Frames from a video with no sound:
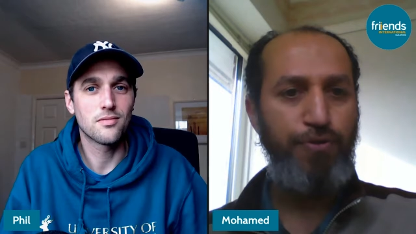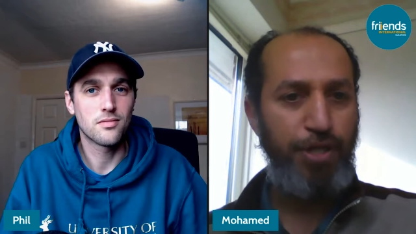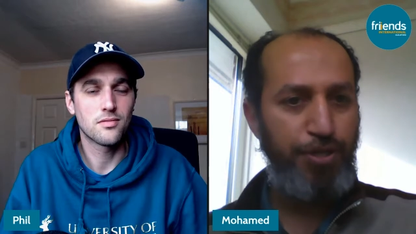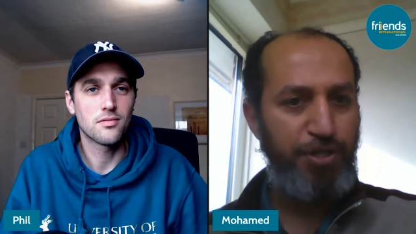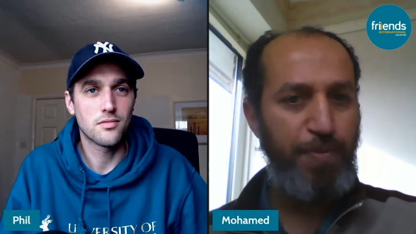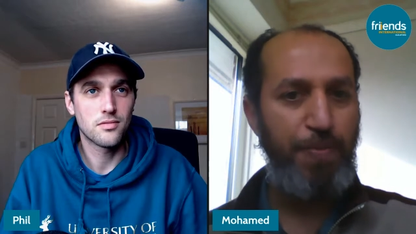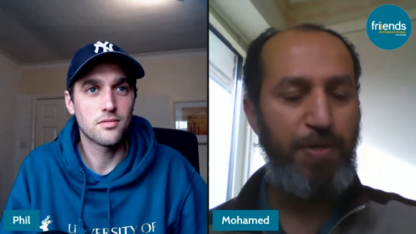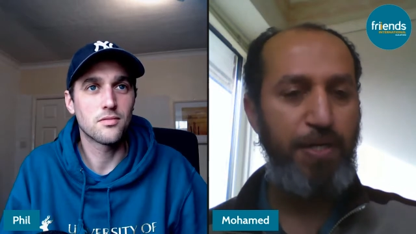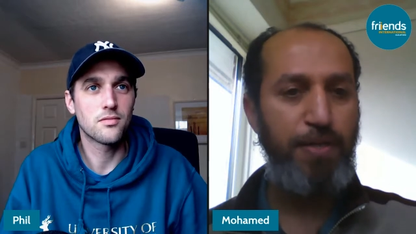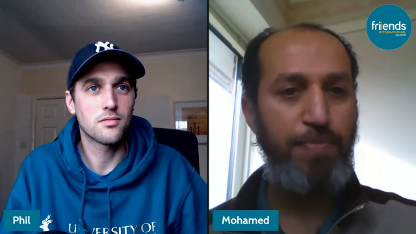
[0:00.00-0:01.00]
Speaker 1: religious
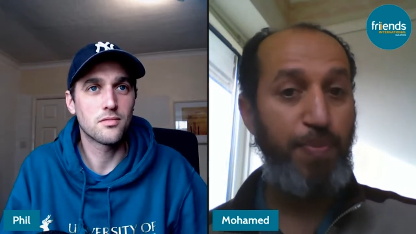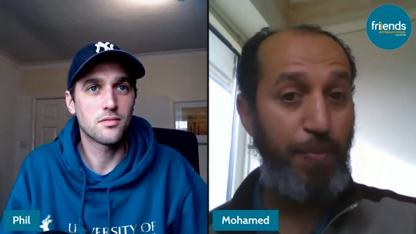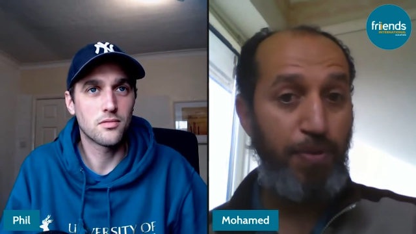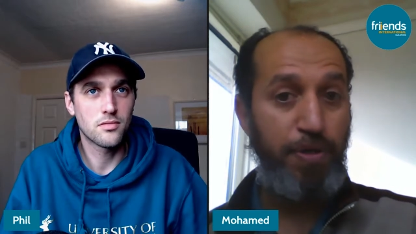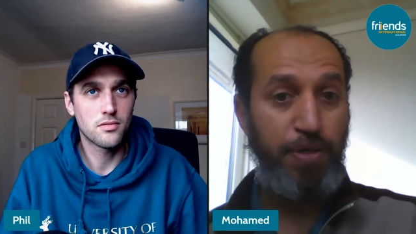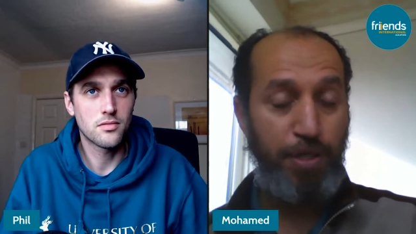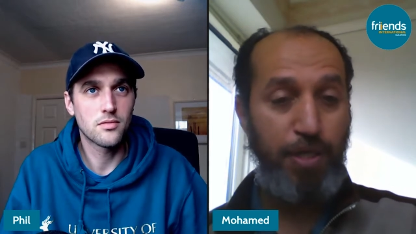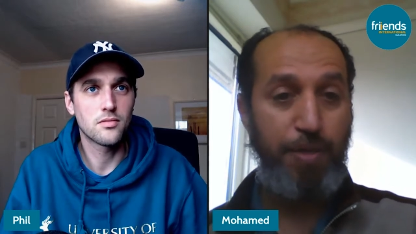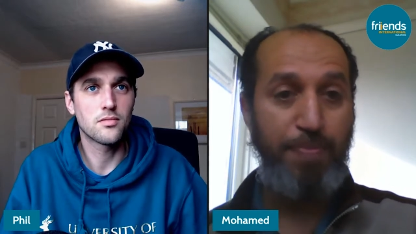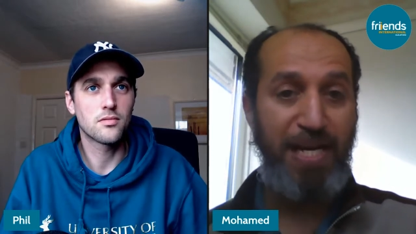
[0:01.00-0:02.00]
people and people
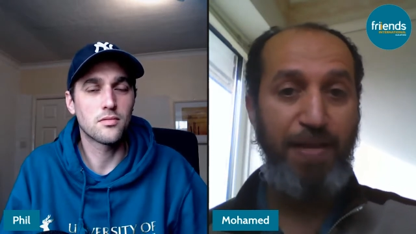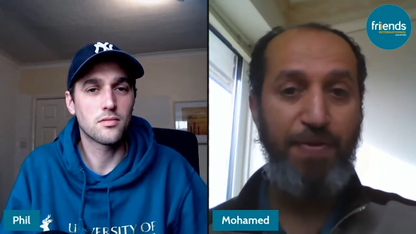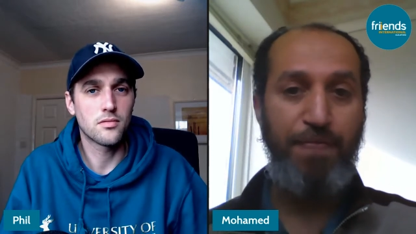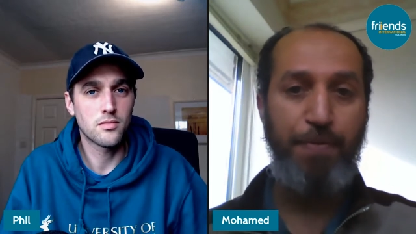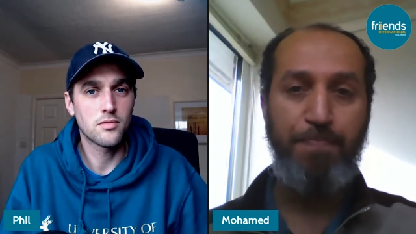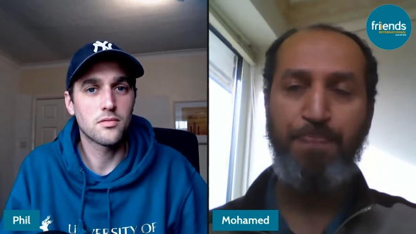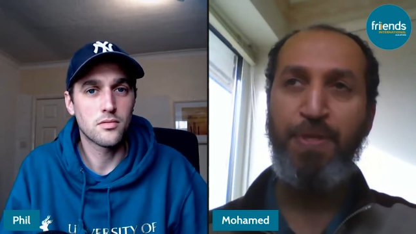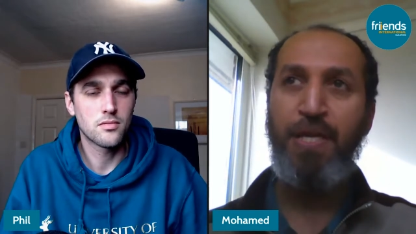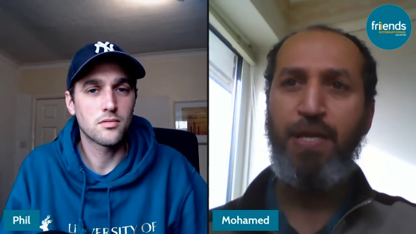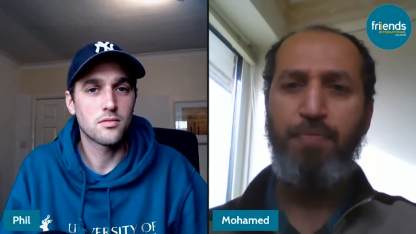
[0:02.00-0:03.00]
uh, believe in them
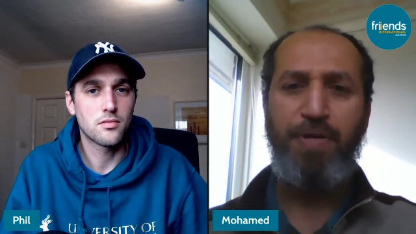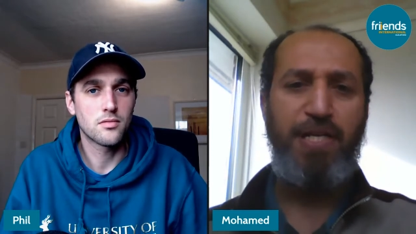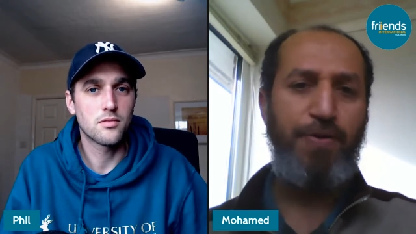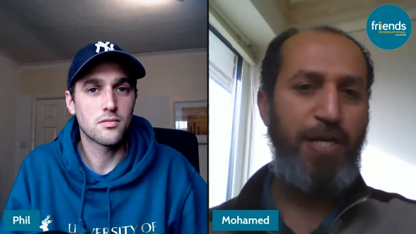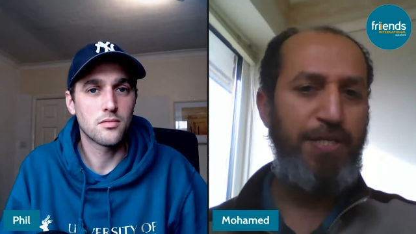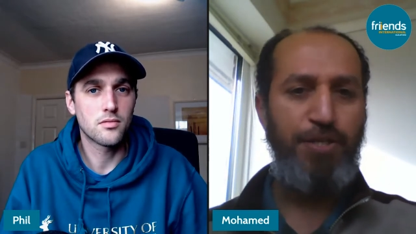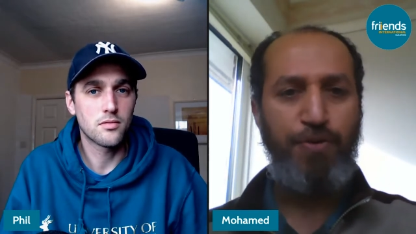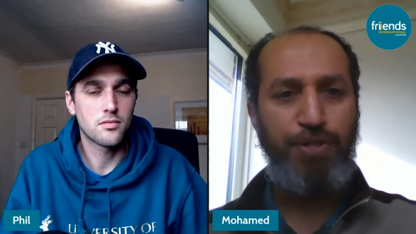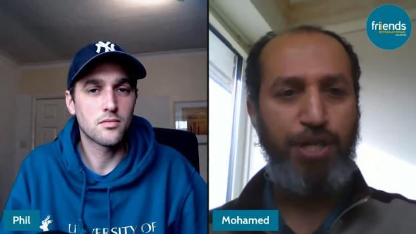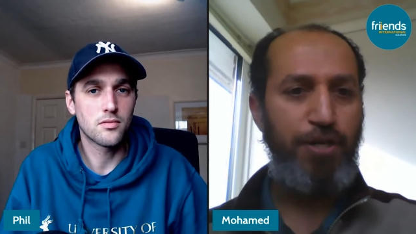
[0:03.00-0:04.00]
but nowadays you
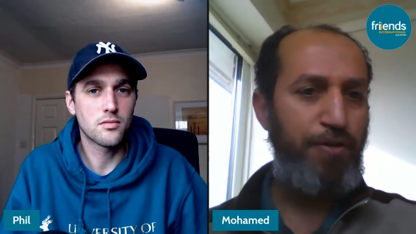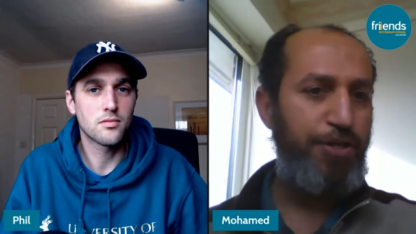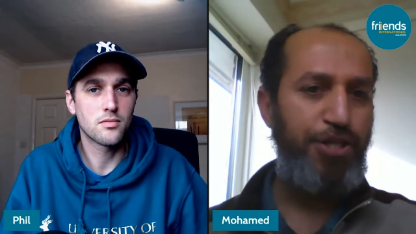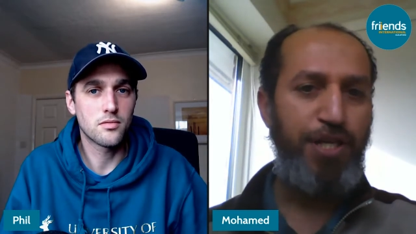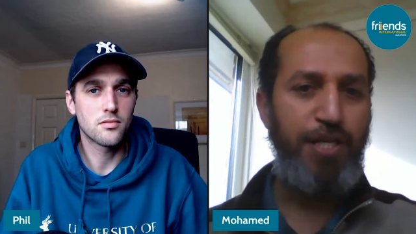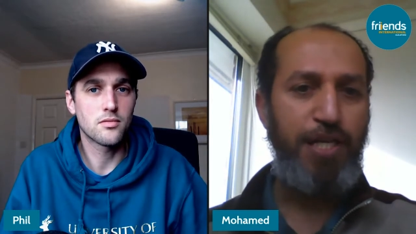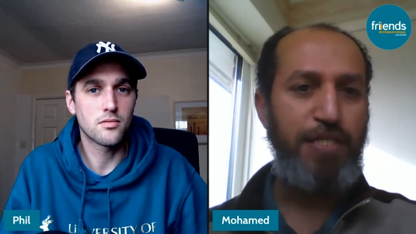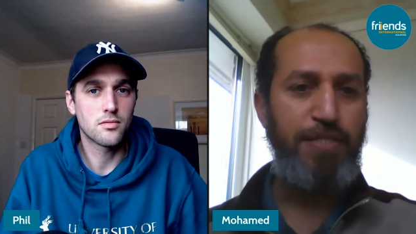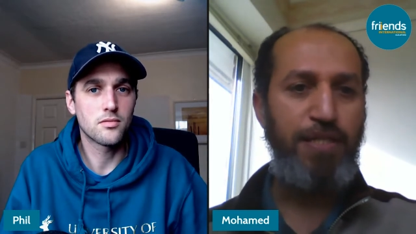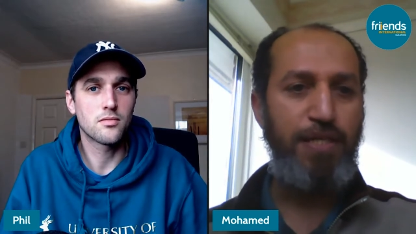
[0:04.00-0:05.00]
know technology
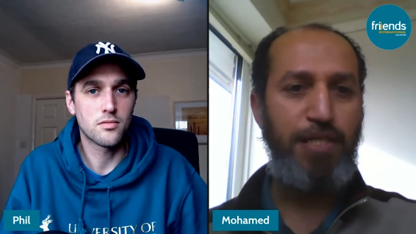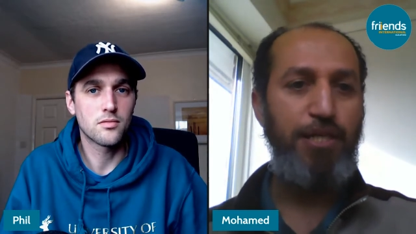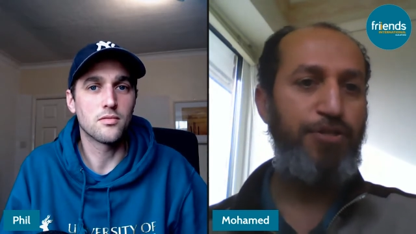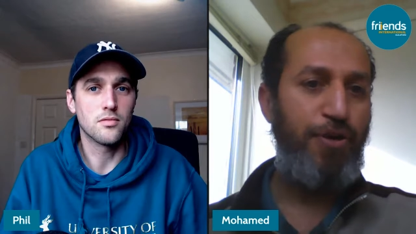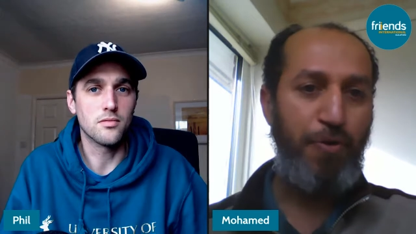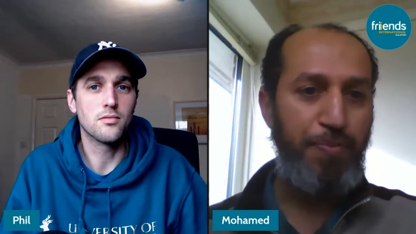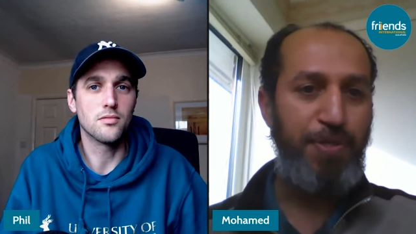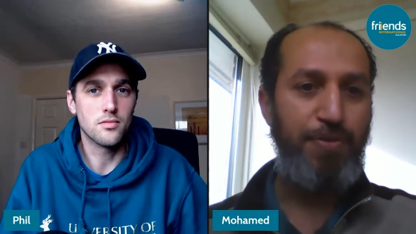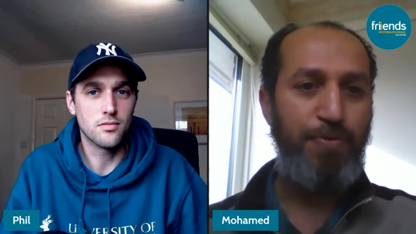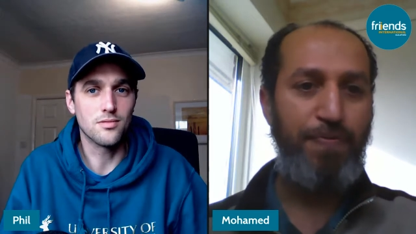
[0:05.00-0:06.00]
and uh, telescopes
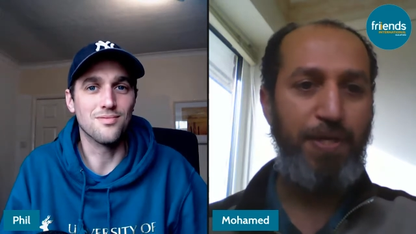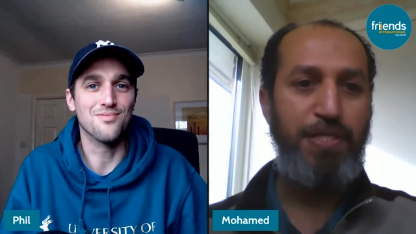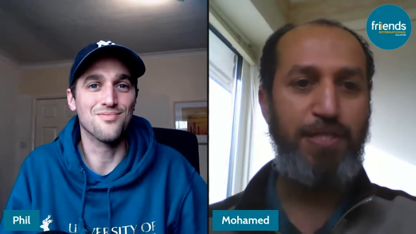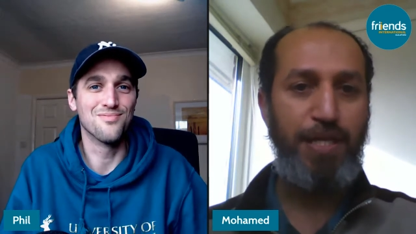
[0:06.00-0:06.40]
and all of these mm.